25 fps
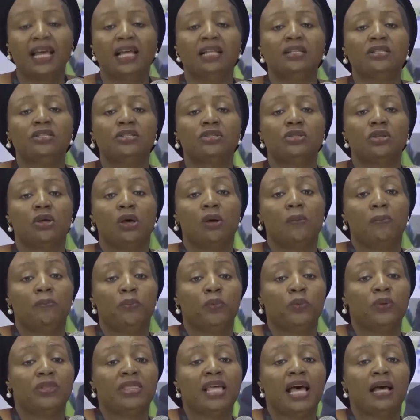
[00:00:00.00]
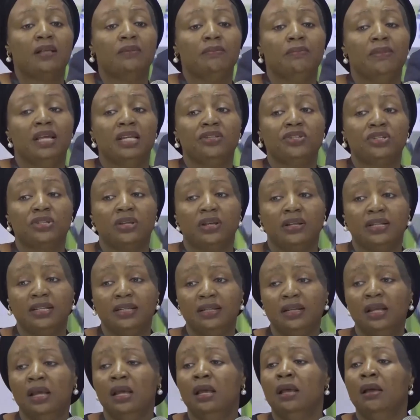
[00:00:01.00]
can't stop without
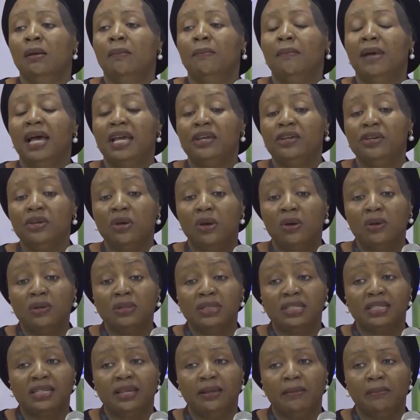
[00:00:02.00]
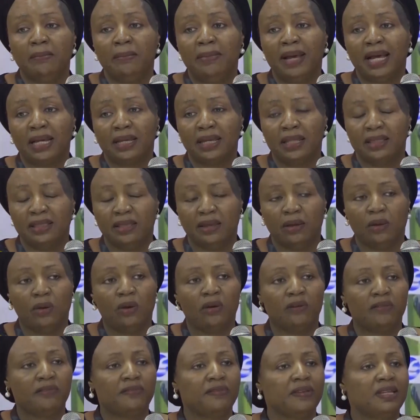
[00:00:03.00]
mentioning my young team back in the
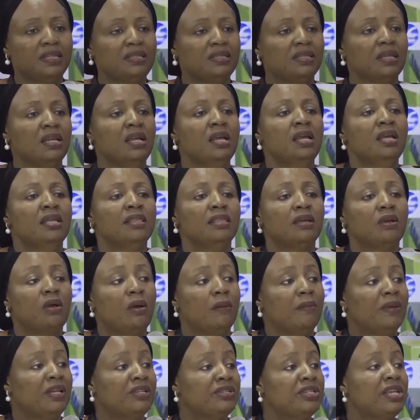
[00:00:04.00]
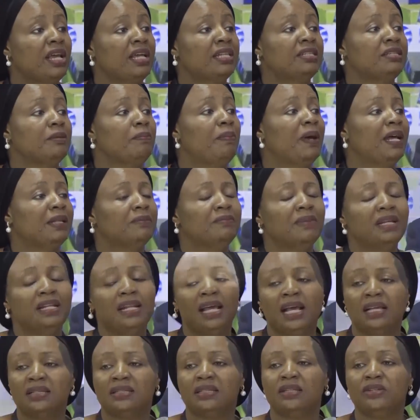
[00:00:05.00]
office. The commercial
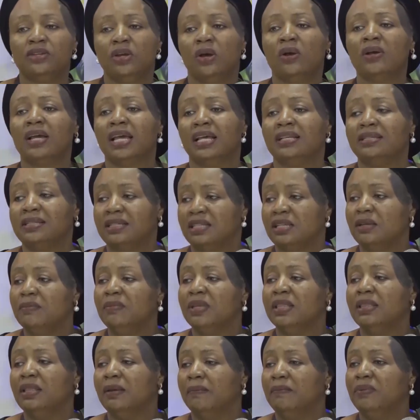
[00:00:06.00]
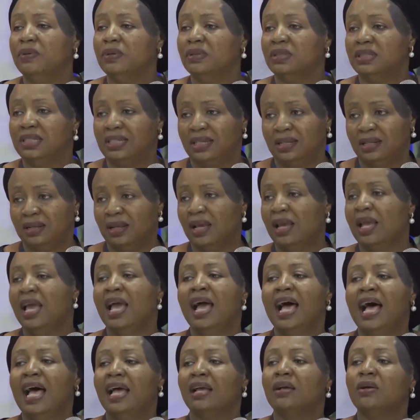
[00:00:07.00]
department has the youngest team in the building.
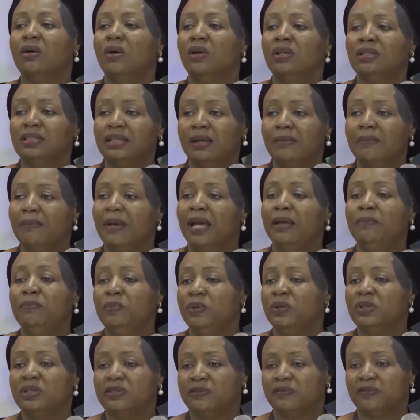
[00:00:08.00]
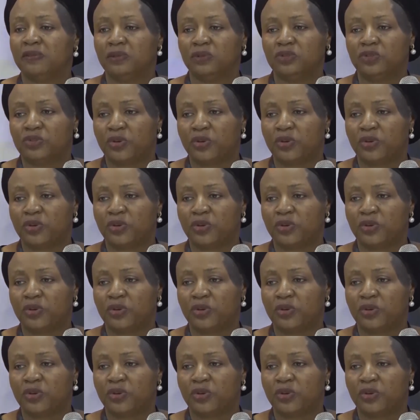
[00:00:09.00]
I call them my beautiful